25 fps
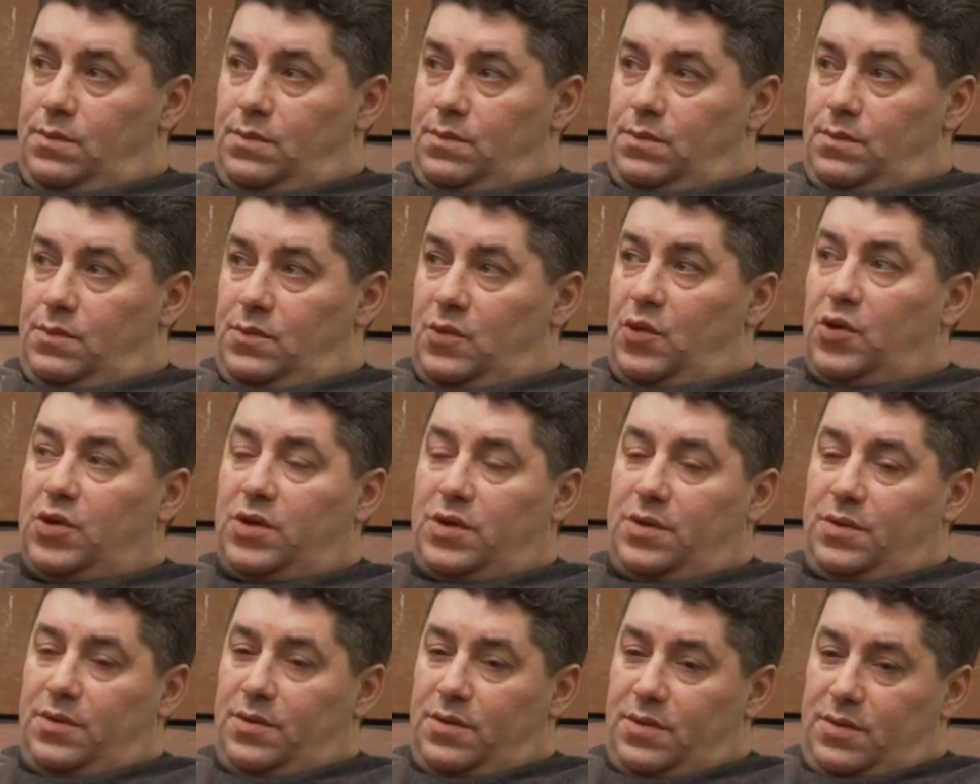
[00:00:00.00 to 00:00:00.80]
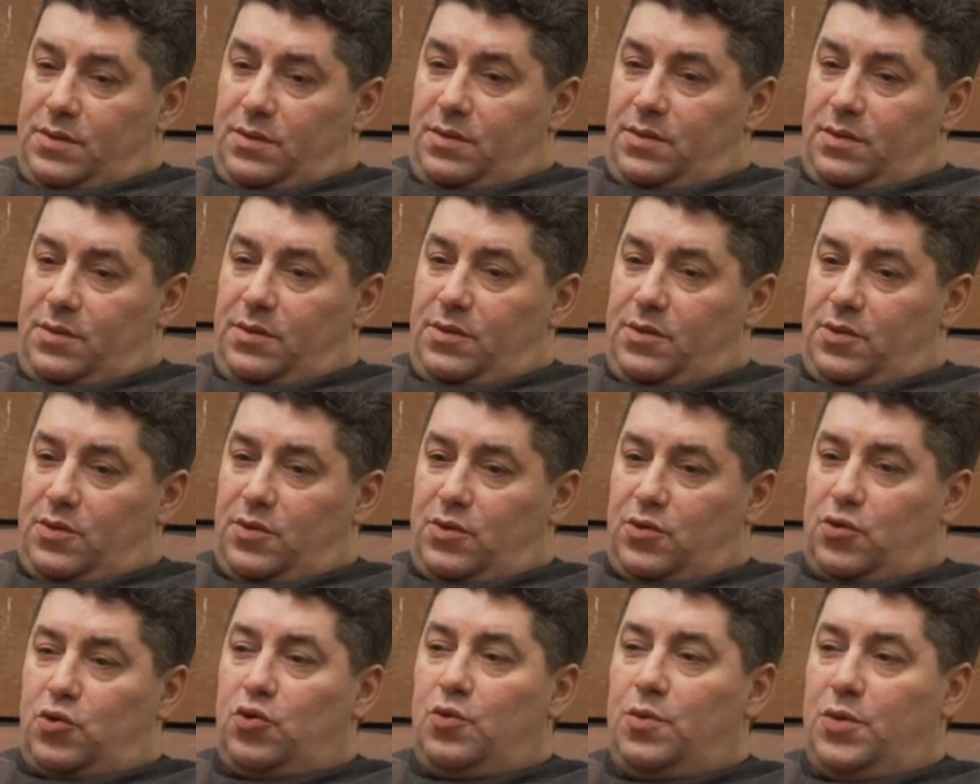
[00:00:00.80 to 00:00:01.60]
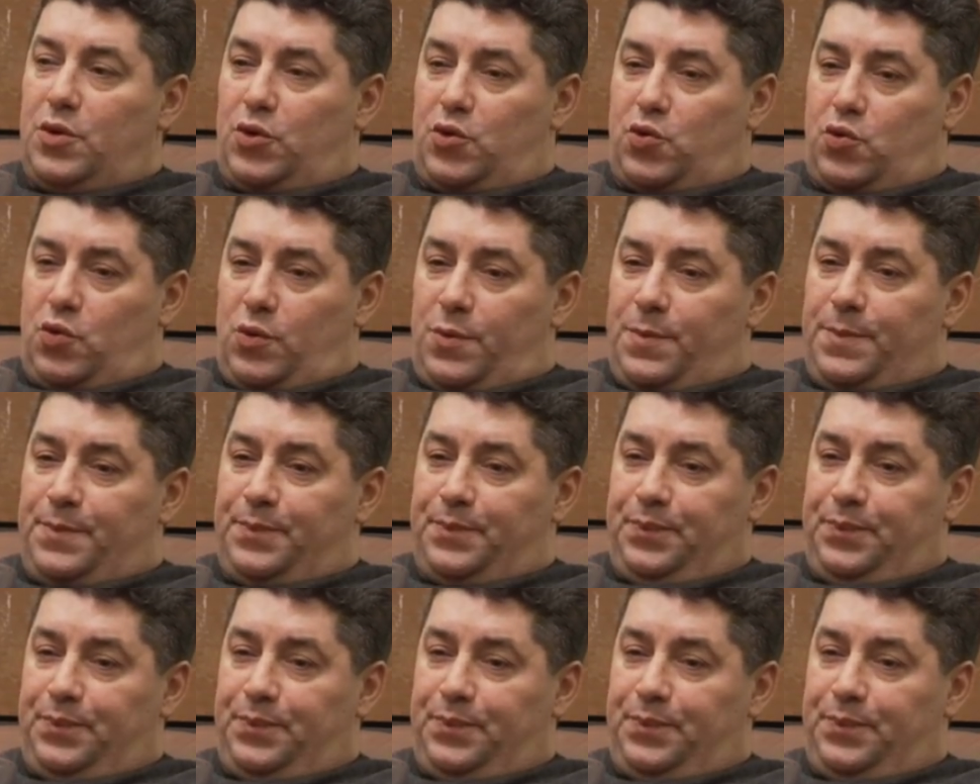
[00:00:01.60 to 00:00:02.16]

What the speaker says: So, having bought such a handbag,